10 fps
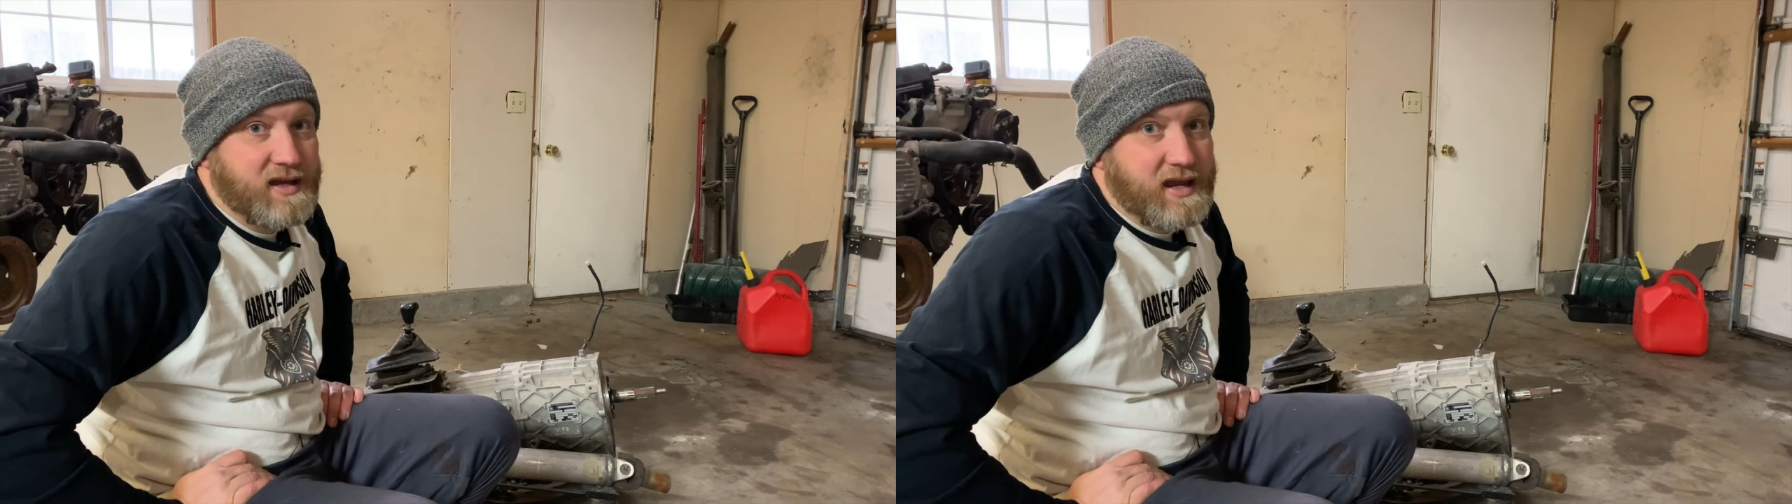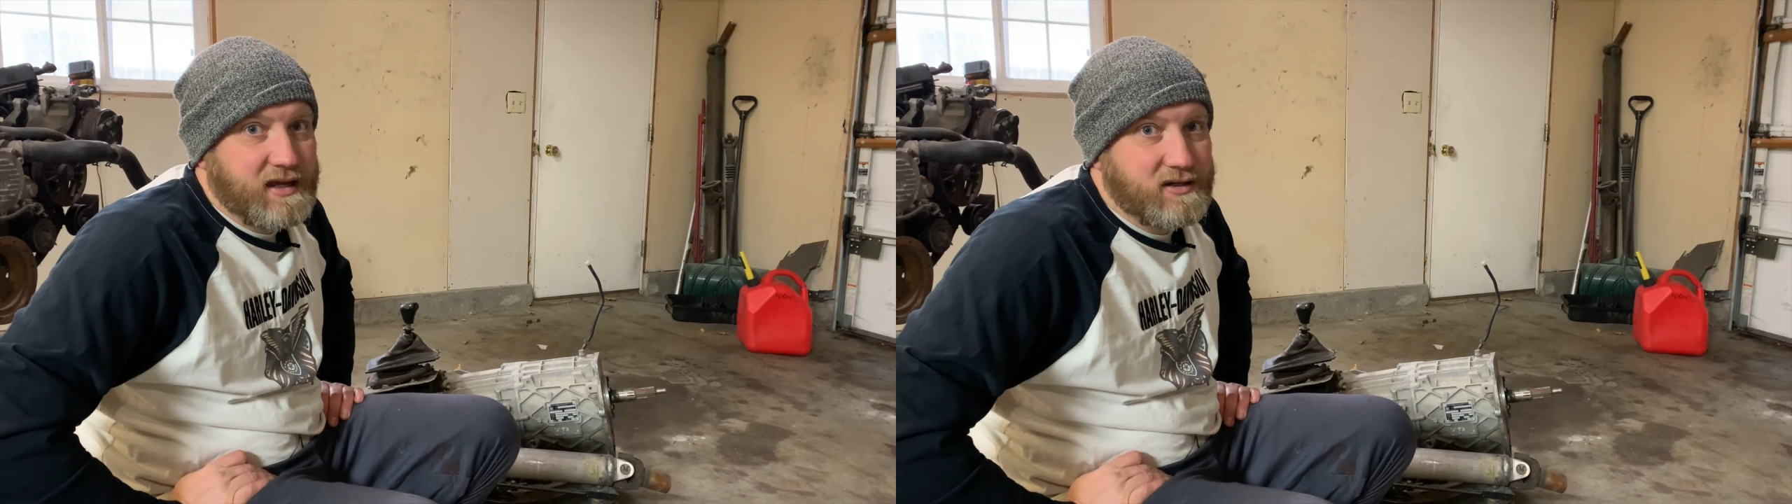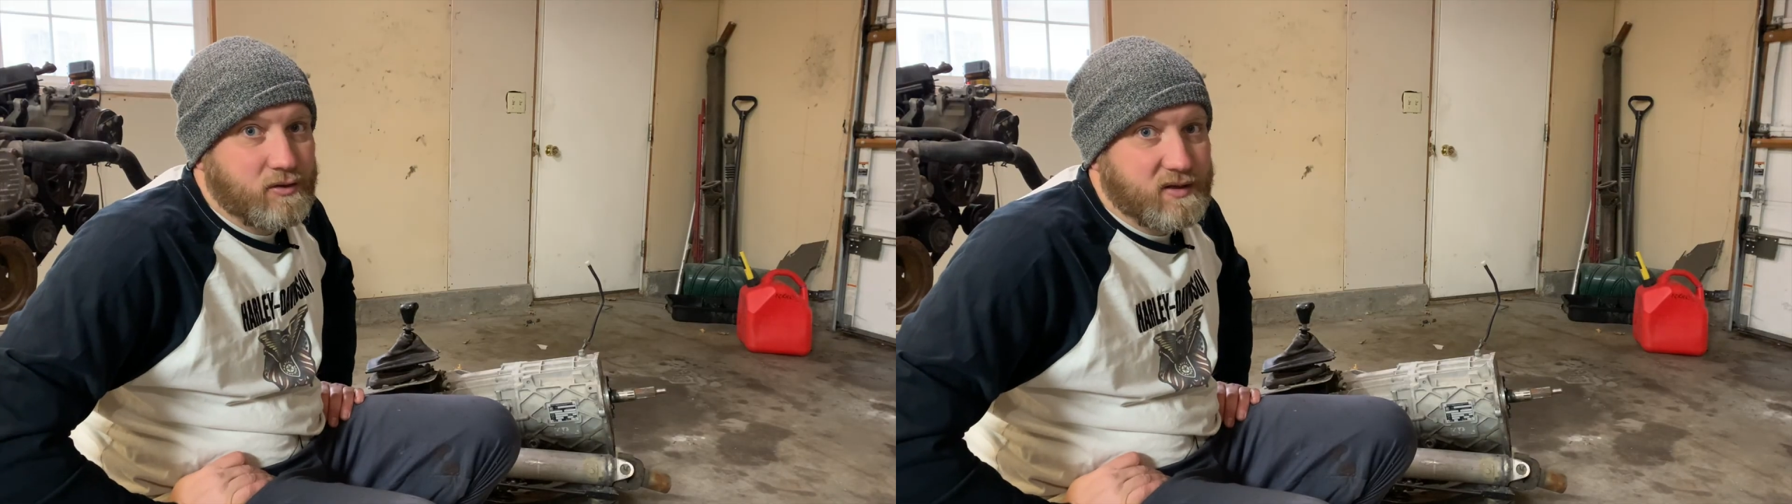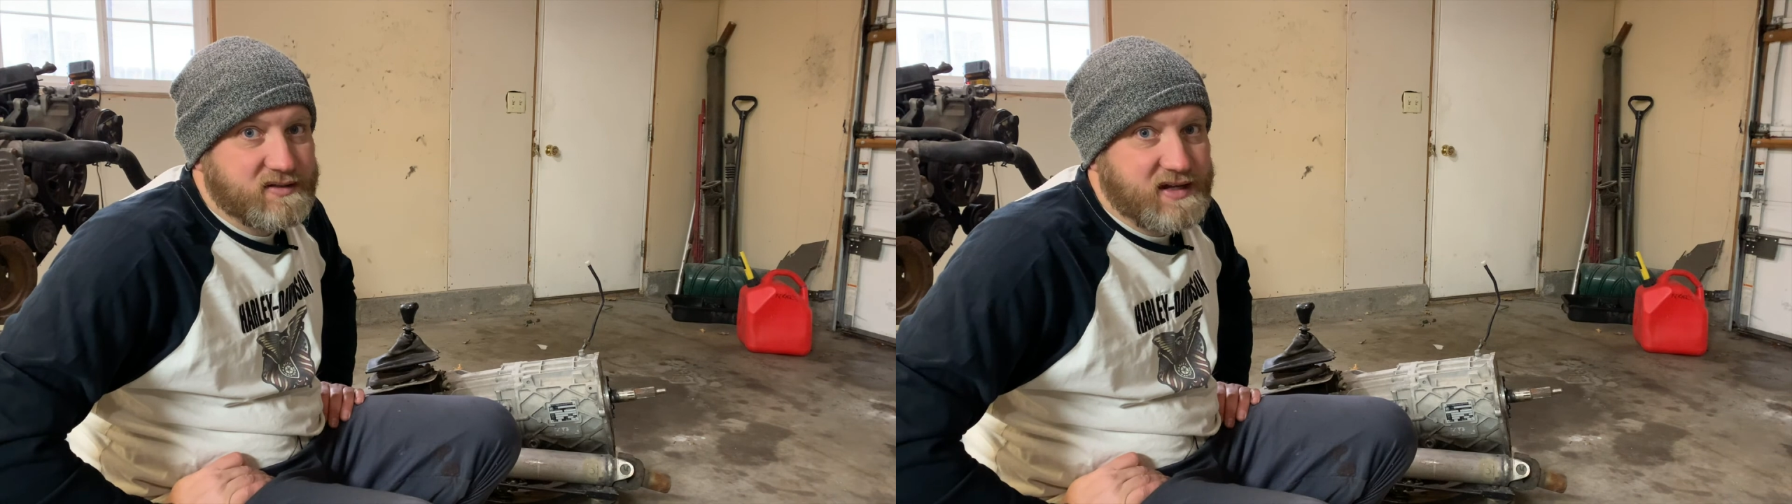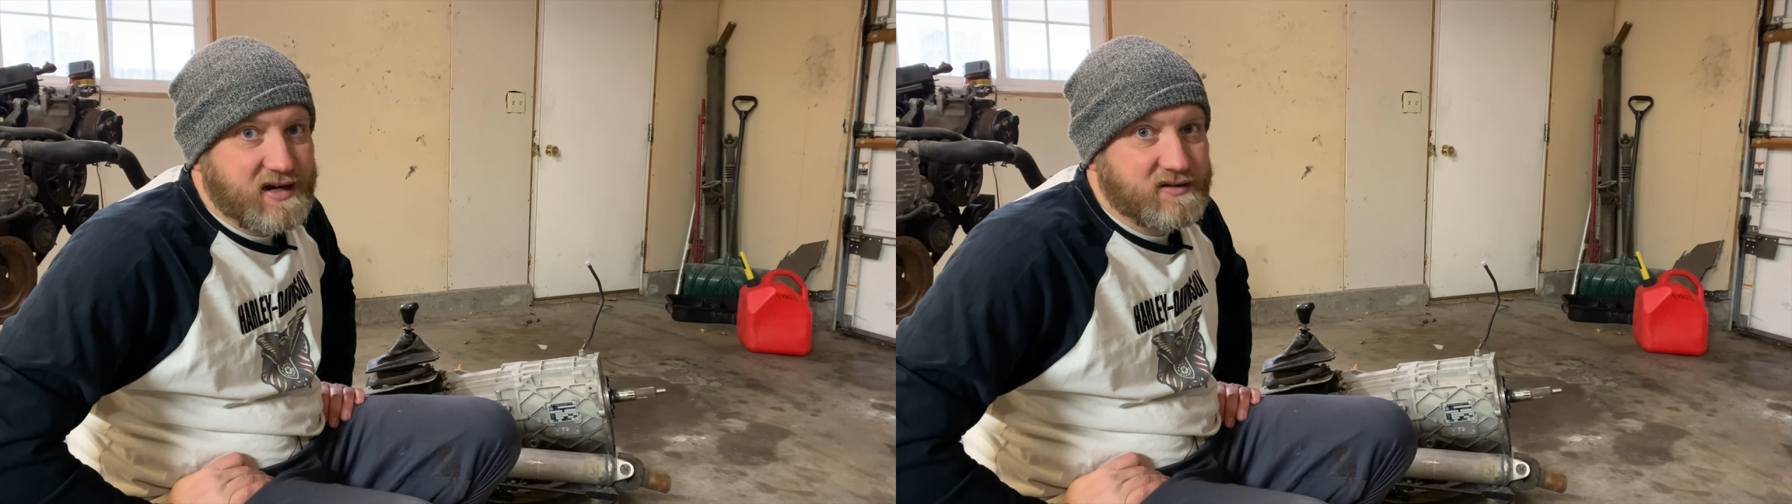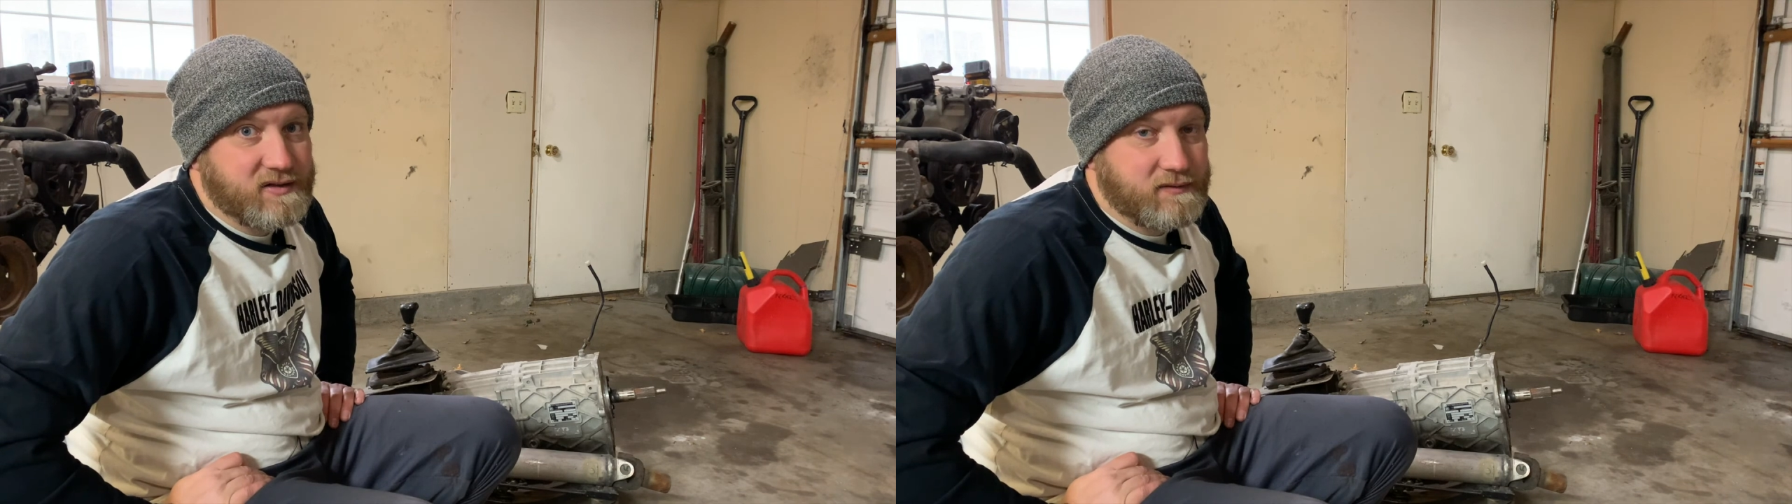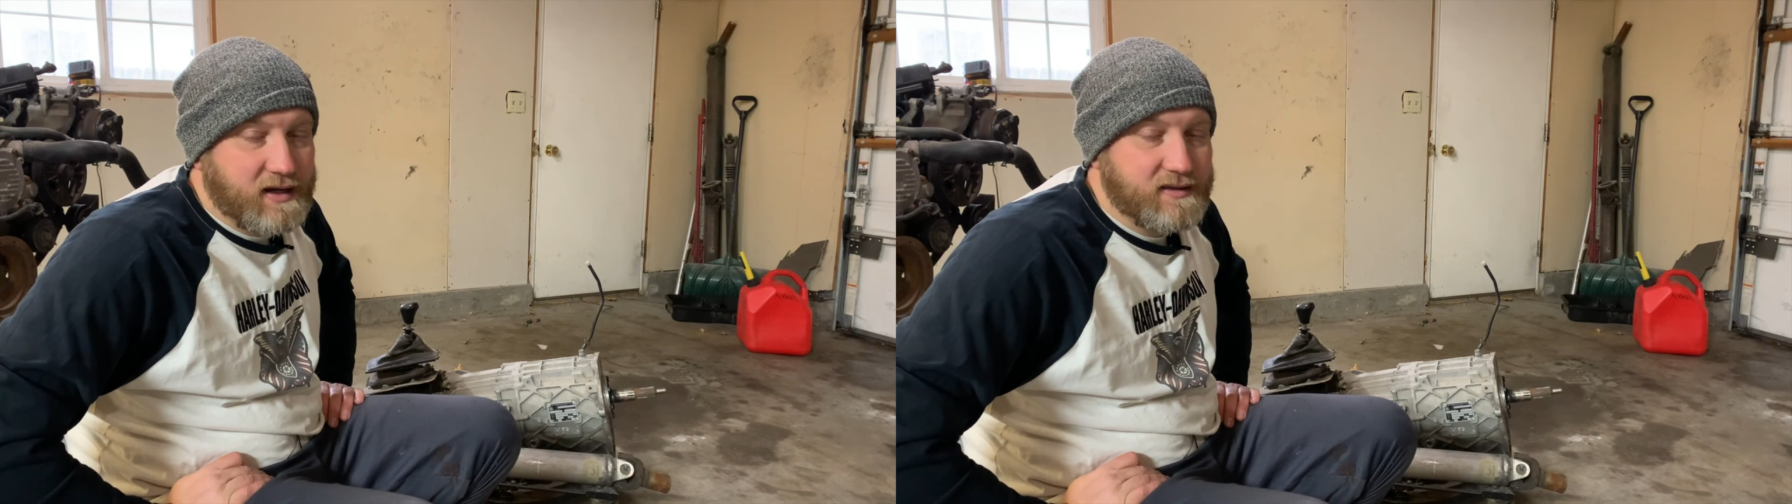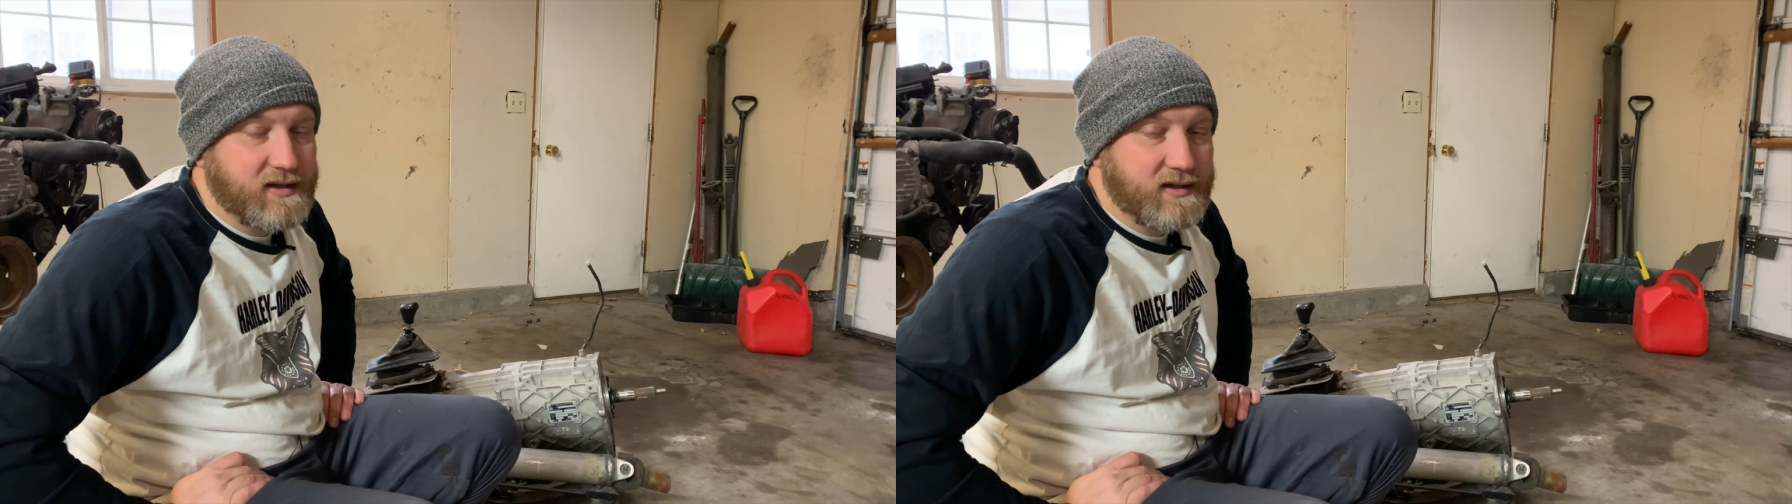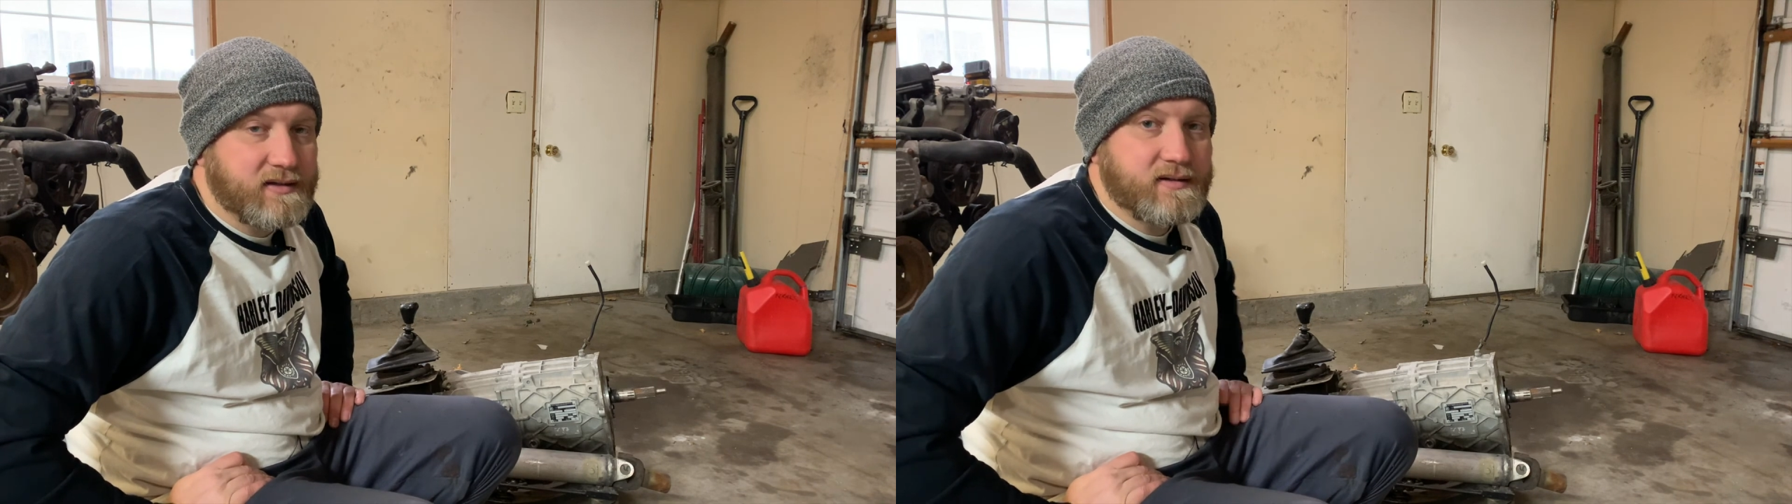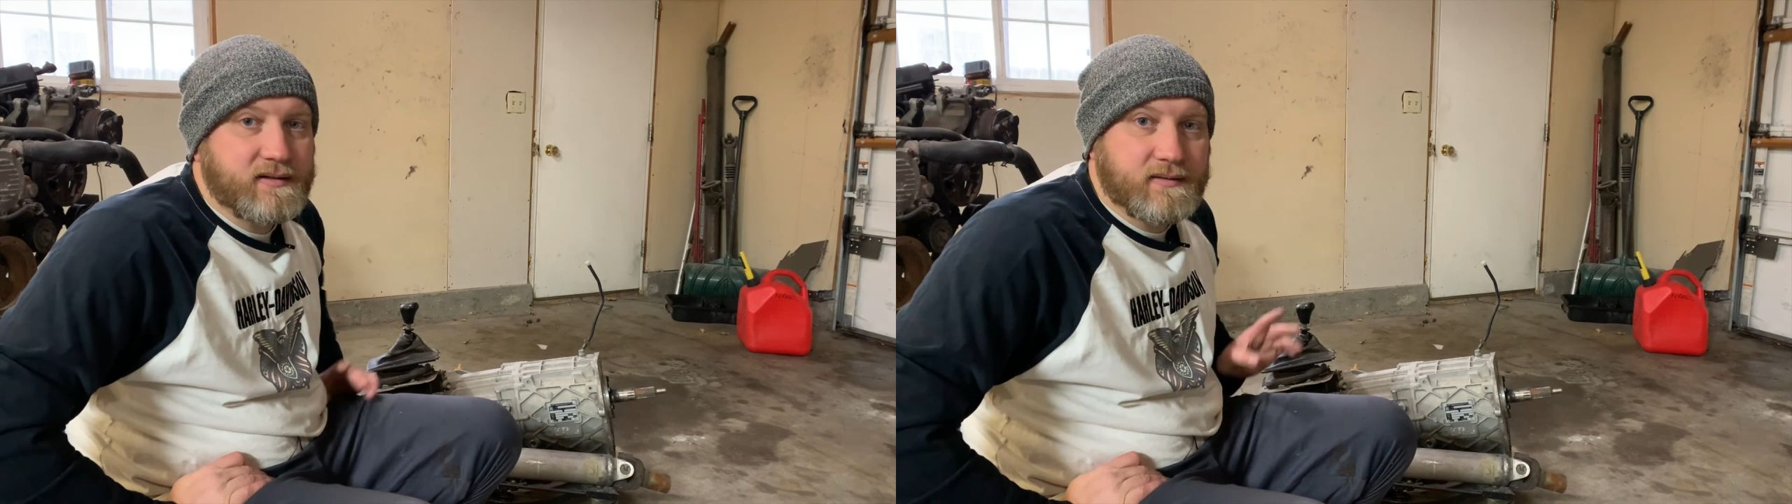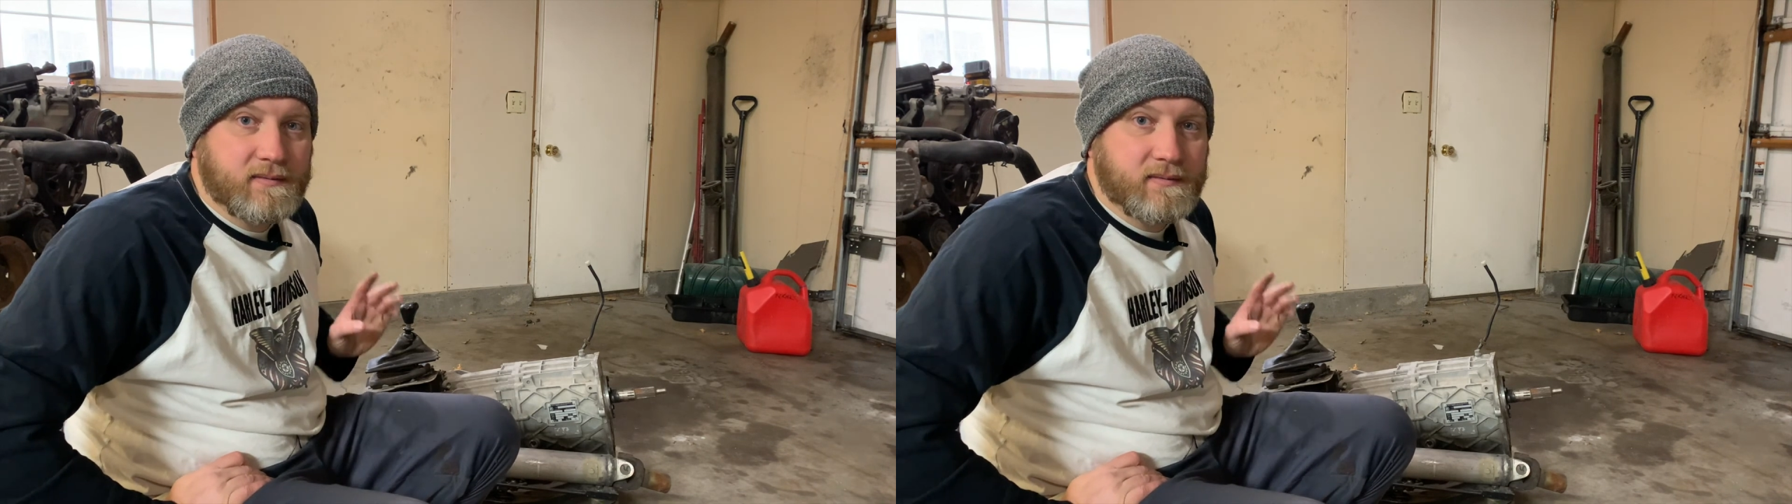and know exactly right then